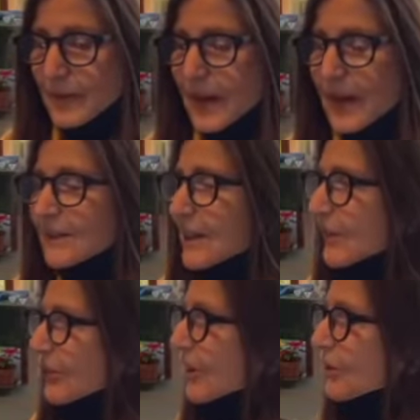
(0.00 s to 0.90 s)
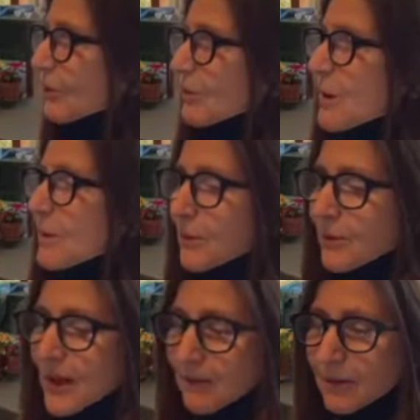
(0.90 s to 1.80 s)
And let us also remember
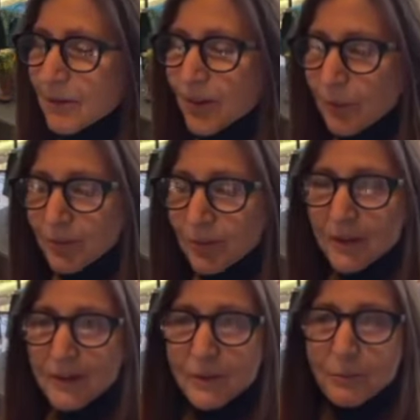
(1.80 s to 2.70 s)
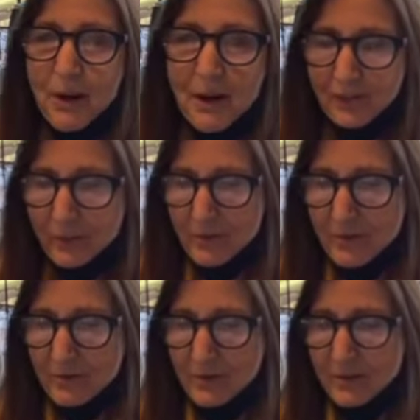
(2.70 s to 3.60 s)
that redemption is
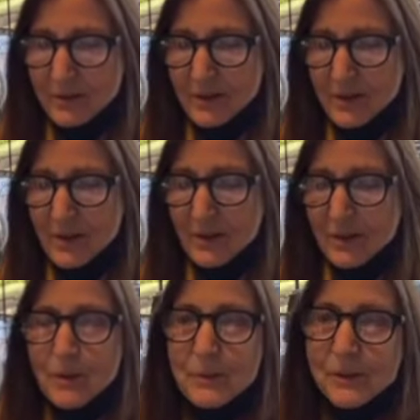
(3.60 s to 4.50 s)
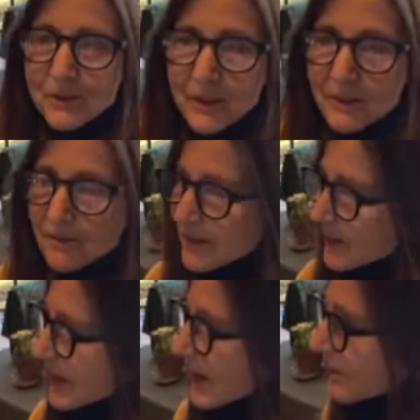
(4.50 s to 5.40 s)
possible when we live
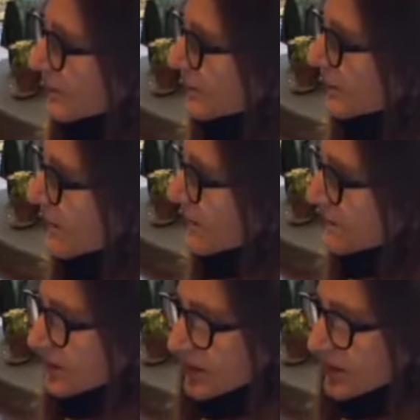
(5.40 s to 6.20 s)
out of love.